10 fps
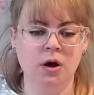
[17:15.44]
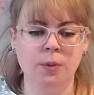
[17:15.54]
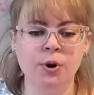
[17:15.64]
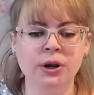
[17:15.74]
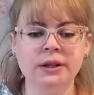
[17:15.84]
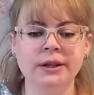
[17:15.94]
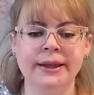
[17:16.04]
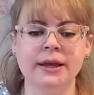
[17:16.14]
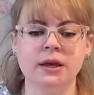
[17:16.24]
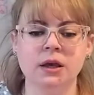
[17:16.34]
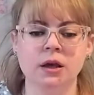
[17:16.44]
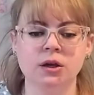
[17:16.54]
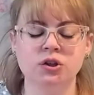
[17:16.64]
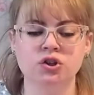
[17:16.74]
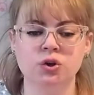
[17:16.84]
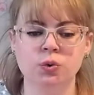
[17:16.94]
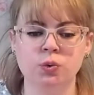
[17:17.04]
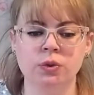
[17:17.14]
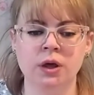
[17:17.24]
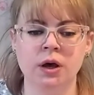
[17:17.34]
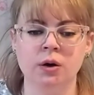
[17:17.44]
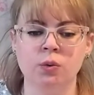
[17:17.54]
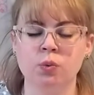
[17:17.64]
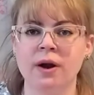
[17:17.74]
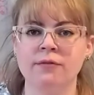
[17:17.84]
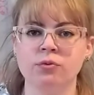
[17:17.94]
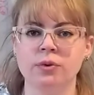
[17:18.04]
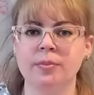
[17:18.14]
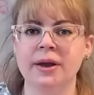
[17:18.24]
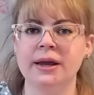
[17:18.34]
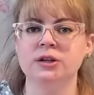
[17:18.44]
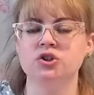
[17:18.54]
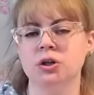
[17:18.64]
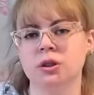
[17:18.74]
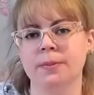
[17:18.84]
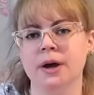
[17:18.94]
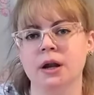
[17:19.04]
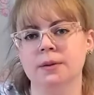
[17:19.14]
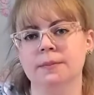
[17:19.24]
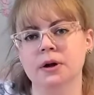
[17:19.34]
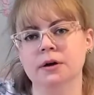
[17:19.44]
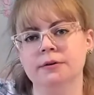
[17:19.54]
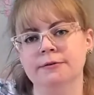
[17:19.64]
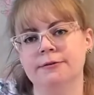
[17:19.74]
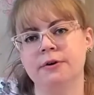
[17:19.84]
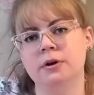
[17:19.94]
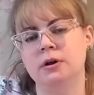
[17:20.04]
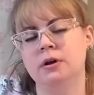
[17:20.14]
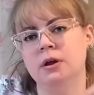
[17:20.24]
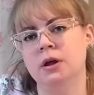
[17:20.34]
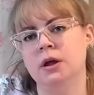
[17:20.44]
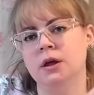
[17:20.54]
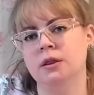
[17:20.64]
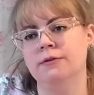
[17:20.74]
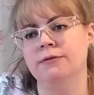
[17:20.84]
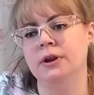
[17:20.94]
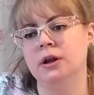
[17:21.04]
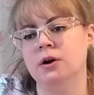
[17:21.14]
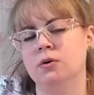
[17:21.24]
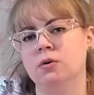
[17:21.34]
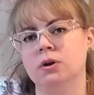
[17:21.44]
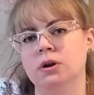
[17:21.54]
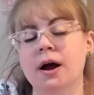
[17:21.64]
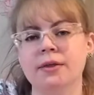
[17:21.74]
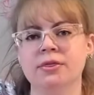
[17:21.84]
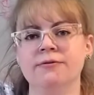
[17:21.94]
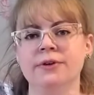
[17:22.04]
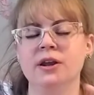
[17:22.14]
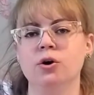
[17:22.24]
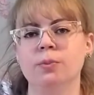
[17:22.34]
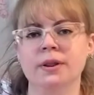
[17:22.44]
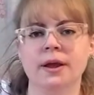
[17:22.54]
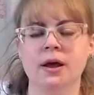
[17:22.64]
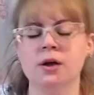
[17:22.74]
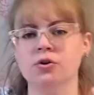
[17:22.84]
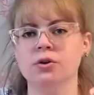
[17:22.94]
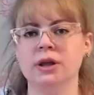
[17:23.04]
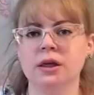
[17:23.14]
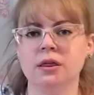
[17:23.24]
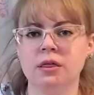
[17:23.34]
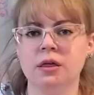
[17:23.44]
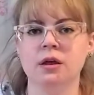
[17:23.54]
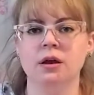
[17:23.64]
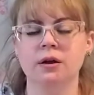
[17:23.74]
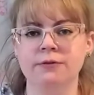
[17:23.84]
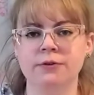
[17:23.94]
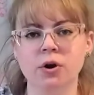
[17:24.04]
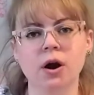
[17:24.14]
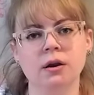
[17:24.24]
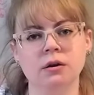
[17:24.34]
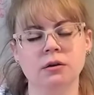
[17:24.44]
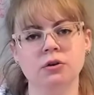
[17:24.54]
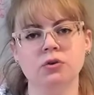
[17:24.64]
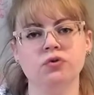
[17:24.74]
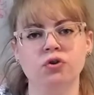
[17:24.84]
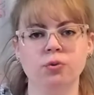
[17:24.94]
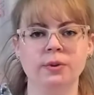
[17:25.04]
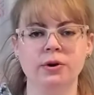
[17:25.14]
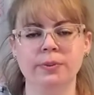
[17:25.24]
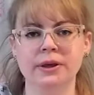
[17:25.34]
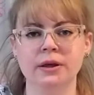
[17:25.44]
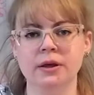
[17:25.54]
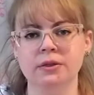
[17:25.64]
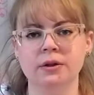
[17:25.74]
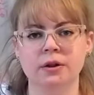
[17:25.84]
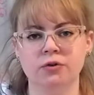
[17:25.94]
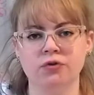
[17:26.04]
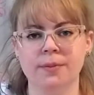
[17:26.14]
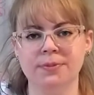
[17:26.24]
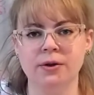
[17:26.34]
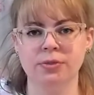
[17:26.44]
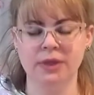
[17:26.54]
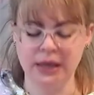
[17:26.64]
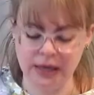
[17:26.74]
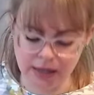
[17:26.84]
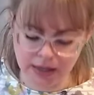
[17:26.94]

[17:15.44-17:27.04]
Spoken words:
put a link to the Ravelry page at the bottom of the video, not the video, but like underneath. If you're on YouTube, it'll be in the little drop down thingy.